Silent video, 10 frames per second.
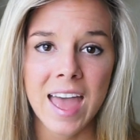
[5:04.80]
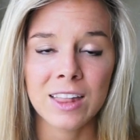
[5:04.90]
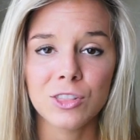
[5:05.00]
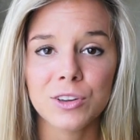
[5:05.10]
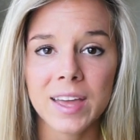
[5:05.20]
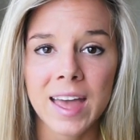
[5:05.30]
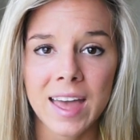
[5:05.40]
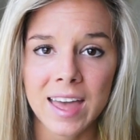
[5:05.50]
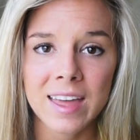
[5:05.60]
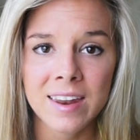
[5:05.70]
and look
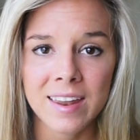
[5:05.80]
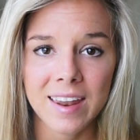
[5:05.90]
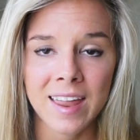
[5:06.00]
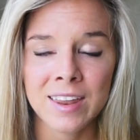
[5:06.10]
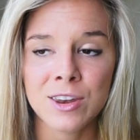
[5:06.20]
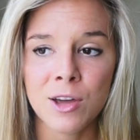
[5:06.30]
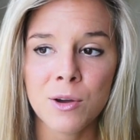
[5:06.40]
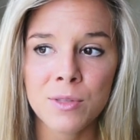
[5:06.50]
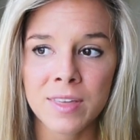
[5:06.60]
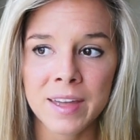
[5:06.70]
ahead and
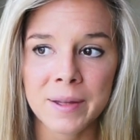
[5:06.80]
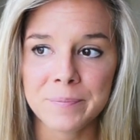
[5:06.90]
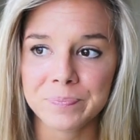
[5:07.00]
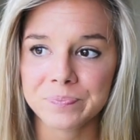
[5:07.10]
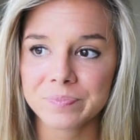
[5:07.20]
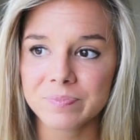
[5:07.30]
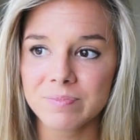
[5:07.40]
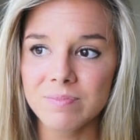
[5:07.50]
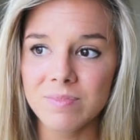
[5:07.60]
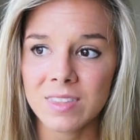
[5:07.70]
know that
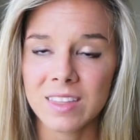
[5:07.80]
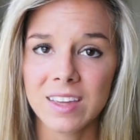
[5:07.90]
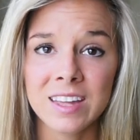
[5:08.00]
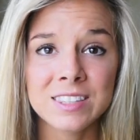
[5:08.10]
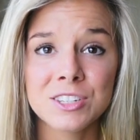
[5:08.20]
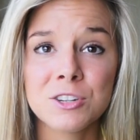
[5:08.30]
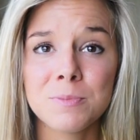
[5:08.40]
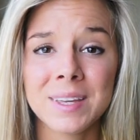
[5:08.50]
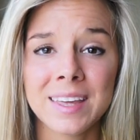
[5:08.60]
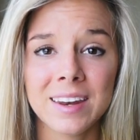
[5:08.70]
it's a
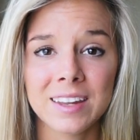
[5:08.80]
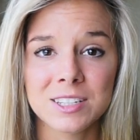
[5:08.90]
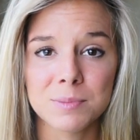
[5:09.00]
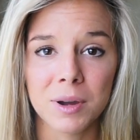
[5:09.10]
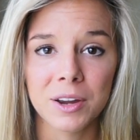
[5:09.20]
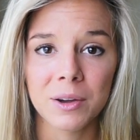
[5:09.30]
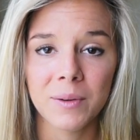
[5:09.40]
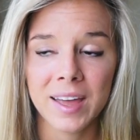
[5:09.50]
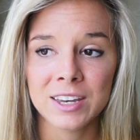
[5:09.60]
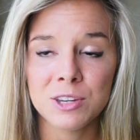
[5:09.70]
new beginning
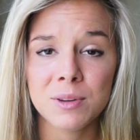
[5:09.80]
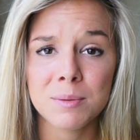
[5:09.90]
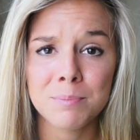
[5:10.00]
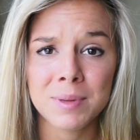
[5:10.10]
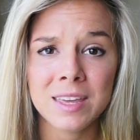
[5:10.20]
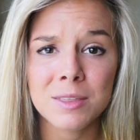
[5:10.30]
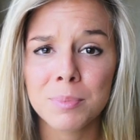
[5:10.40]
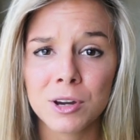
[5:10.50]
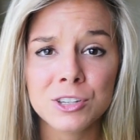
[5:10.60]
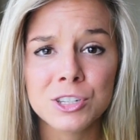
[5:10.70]
tomorrow and you can be
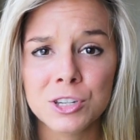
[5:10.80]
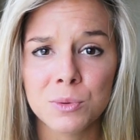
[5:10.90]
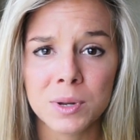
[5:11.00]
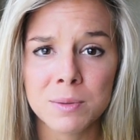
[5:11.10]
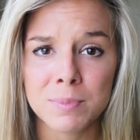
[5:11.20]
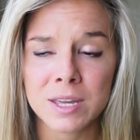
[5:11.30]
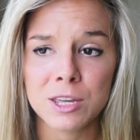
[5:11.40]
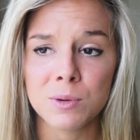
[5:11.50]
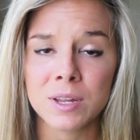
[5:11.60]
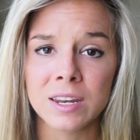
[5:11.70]
the person you want to be.
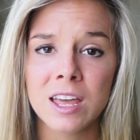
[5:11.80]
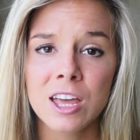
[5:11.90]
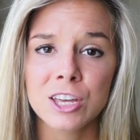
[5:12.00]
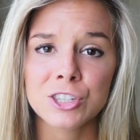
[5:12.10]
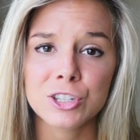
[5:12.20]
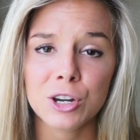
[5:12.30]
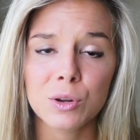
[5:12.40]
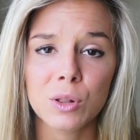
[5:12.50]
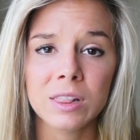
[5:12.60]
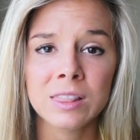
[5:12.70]
You can
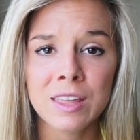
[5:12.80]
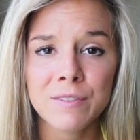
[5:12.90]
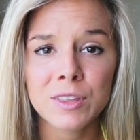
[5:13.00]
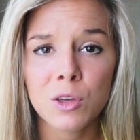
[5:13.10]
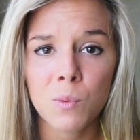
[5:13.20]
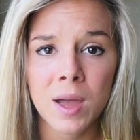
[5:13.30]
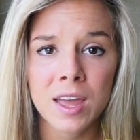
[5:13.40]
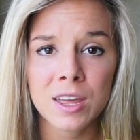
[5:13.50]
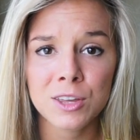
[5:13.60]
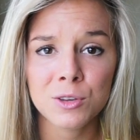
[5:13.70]
start living the
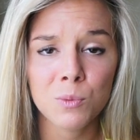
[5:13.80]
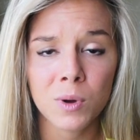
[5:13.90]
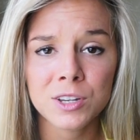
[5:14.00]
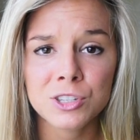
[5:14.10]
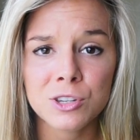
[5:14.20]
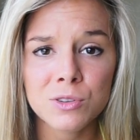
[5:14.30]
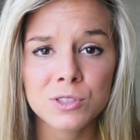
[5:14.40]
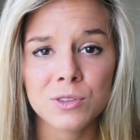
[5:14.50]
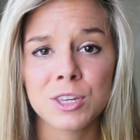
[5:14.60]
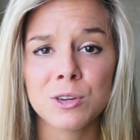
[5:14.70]
way you want to
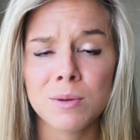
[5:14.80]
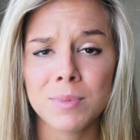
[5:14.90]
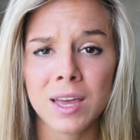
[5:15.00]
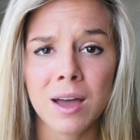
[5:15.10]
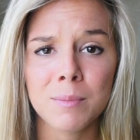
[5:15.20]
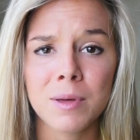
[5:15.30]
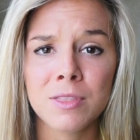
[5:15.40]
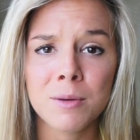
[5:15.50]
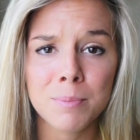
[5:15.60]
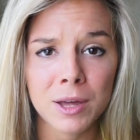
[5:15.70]
so that you can become
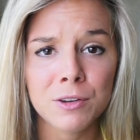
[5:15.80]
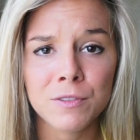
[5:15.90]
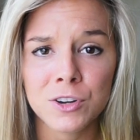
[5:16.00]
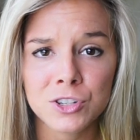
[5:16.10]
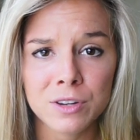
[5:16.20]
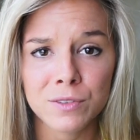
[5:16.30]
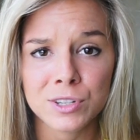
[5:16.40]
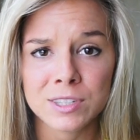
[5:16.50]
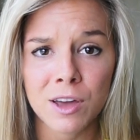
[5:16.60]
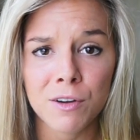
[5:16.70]
the better version of
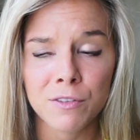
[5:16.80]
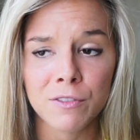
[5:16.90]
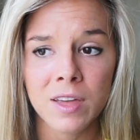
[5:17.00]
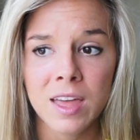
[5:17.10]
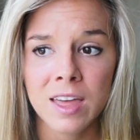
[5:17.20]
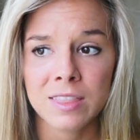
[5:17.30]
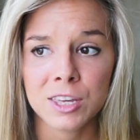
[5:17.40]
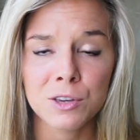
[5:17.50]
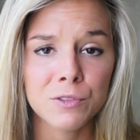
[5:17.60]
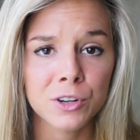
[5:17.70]
yourself
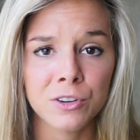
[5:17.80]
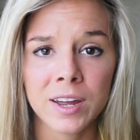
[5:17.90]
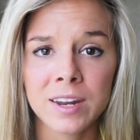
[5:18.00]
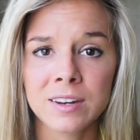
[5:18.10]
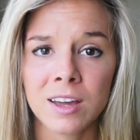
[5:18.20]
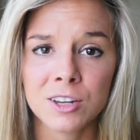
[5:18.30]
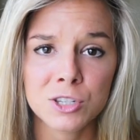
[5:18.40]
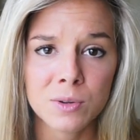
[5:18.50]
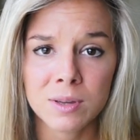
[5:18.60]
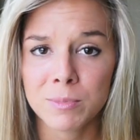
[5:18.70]
that you've regretted
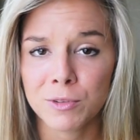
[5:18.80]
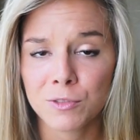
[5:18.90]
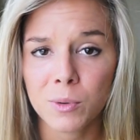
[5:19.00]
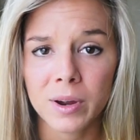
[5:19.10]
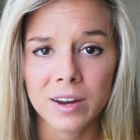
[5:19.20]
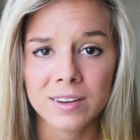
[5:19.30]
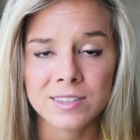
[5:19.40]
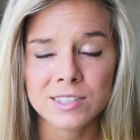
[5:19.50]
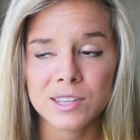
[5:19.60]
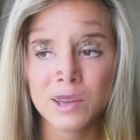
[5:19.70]
not doing before.
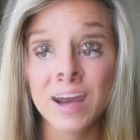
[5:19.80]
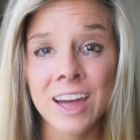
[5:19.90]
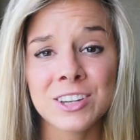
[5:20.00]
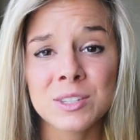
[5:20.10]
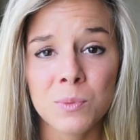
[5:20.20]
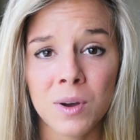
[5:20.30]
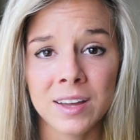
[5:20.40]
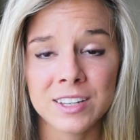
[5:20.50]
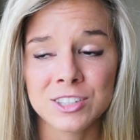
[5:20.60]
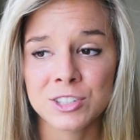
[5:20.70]
And so I just
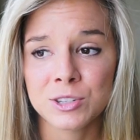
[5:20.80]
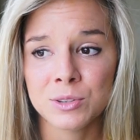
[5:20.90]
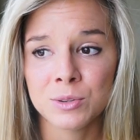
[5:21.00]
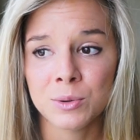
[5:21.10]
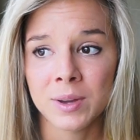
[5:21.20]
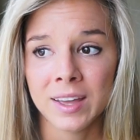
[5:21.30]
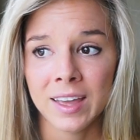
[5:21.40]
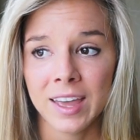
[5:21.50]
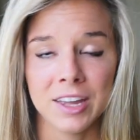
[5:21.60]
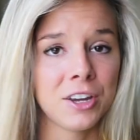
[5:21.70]
want to
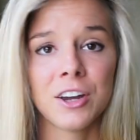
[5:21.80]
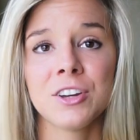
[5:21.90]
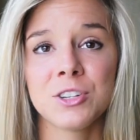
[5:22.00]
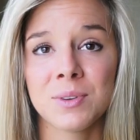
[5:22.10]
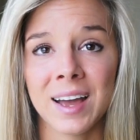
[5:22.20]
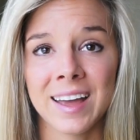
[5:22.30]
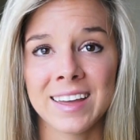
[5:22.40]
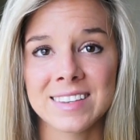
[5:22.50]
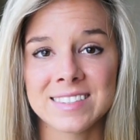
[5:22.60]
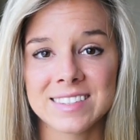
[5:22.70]
encourage you
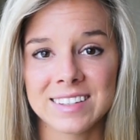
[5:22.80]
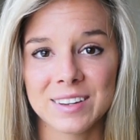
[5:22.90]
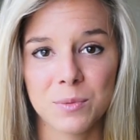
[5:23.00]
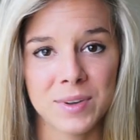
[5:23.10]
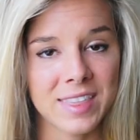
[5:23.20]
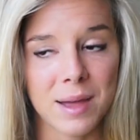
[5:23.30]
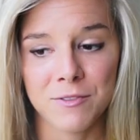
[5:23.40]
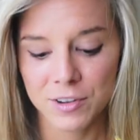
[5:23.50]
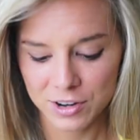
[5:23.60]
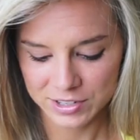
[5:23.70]
guys with
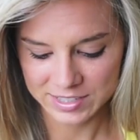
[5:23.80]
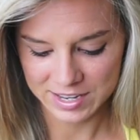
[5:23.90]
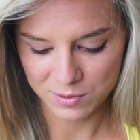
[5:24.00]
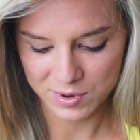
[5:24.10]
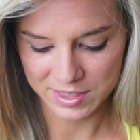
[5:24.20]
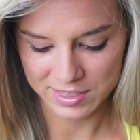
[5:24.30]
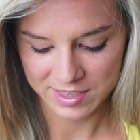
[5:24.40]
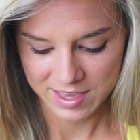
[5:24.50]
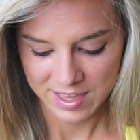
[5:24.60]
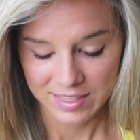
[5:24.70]
that verse and with
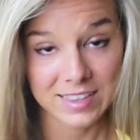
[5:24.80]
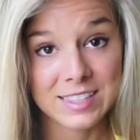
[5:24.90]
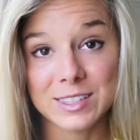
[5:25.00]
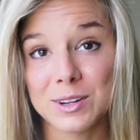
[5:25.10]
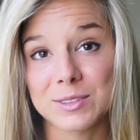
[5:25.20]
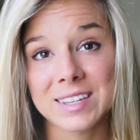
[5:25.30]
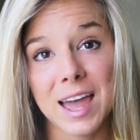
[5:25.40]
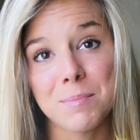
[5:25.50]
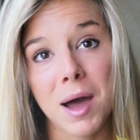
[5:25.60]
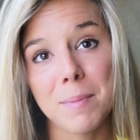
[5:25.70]
this little
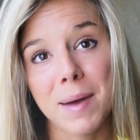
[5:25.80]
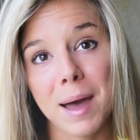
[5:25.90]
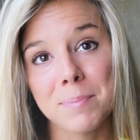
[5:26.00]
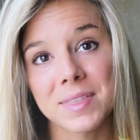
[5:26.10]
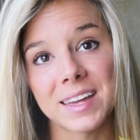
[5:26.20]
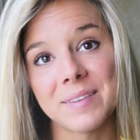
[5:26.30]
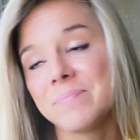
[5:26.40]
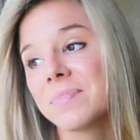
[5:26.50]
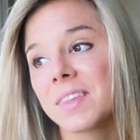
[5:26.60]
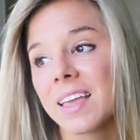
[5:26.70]
TimeHop app that
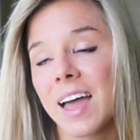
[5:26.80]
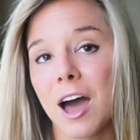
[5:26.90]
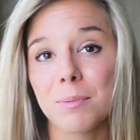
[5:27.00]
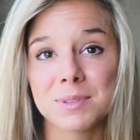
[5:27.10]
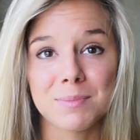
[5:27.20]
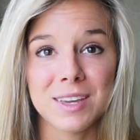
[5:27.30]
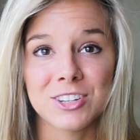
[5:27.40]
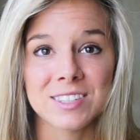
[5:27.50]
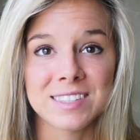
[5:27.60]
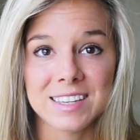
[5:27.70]
helped me
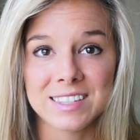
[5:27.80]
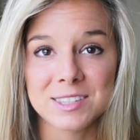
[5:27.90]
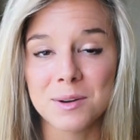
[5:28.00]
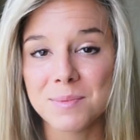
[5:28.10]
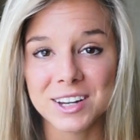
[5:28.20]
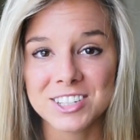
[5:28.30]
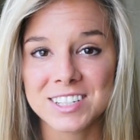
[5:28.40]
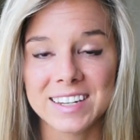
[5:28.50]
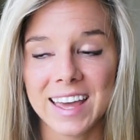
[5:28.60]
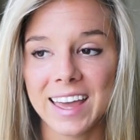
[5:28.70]
to see so
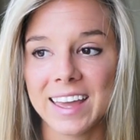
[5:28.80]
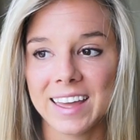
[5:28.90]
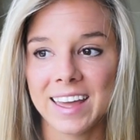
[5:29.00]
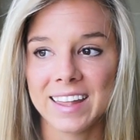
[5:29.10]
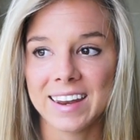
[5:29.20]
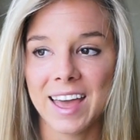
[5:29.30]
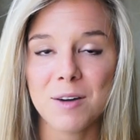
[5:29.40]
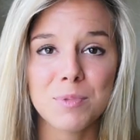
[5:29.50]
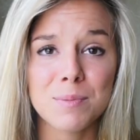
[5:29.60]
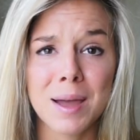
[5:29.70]
much today and
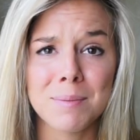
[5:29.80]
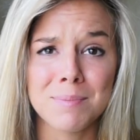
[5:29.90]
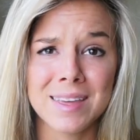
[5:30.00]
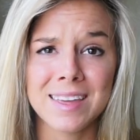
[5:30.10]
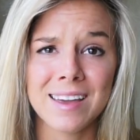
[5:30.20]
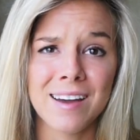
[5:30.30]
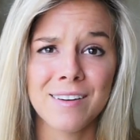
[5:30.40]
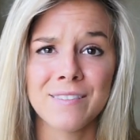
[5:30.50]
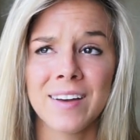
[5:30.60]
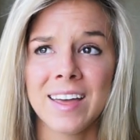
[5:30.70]
help remind me
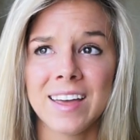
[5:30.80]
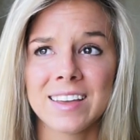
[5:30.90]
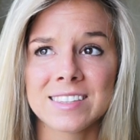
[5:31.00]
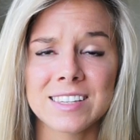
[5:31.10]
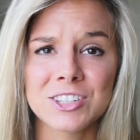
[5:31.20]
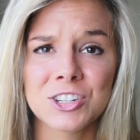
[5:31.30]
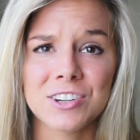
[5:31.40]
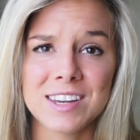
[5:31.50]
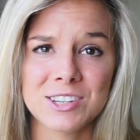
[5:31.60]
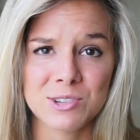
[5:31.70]
of such
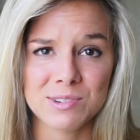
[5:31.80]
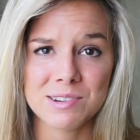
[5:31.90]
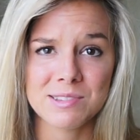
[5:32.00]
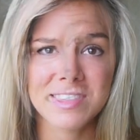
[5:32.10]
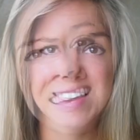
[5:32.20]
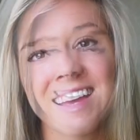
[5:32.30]
great truth.